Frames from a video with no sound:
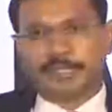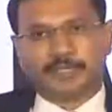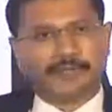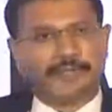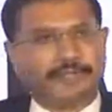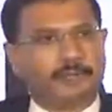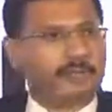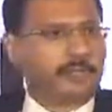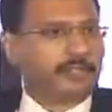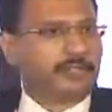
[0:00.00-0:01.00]
otherwise,
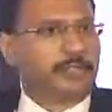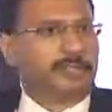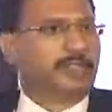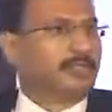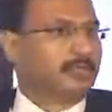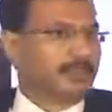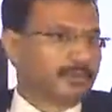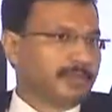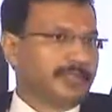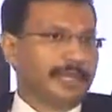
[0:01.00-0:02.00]
you're just hopping
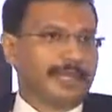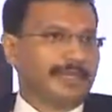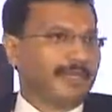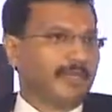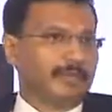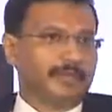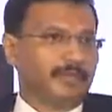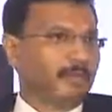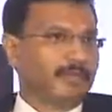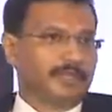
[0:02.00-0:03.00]
jobs, and
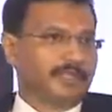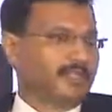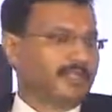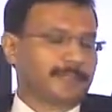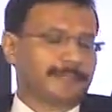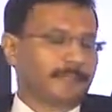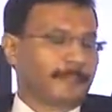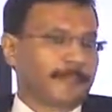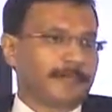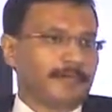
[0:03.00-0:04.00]
you would just
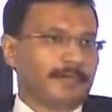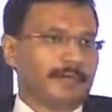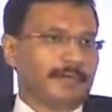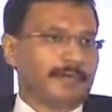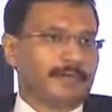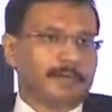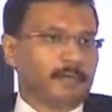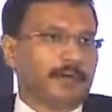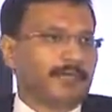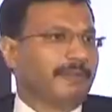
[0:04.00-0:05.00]
you would
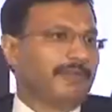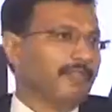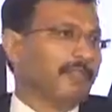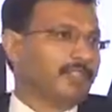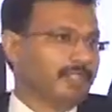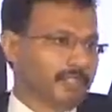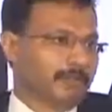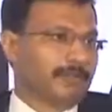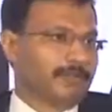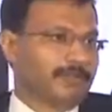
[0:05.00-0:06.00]
not have any
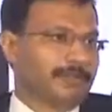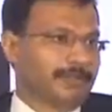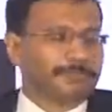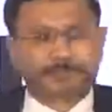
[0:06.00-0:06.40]
relationship per se.